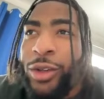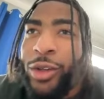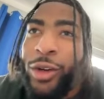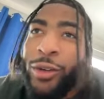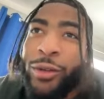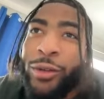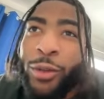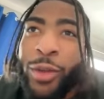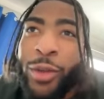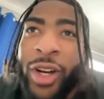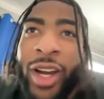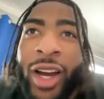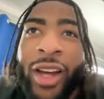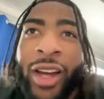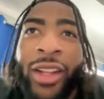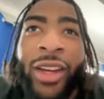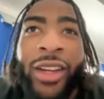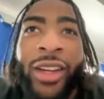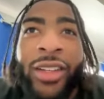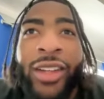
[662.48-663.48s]
learn from a guy
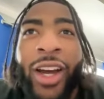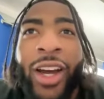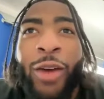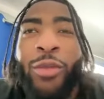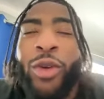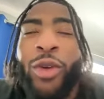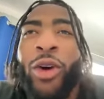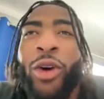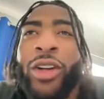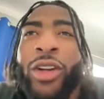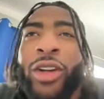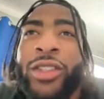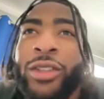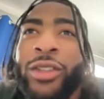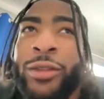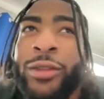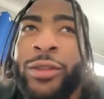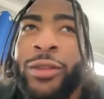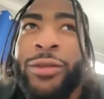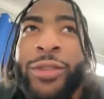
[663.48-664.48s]
that I've been watching
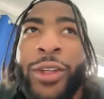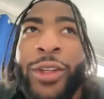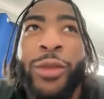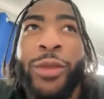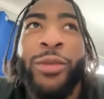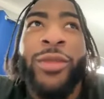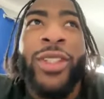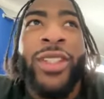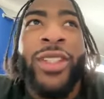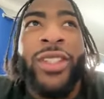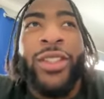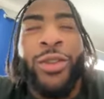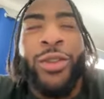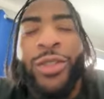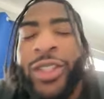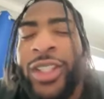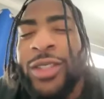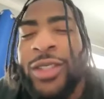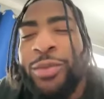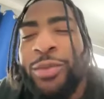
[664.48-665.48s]
on film. It's, so
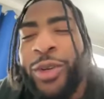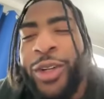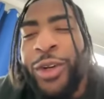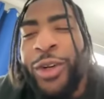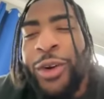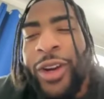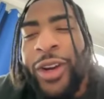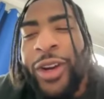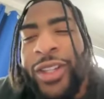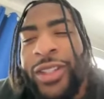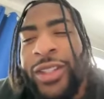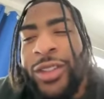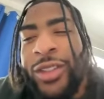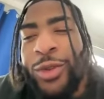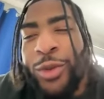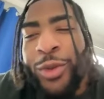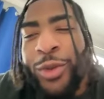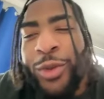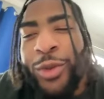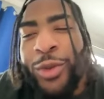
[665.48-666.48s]
it's pretty crazy. It's
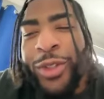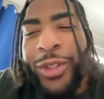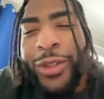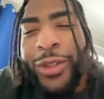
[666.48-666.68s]
real.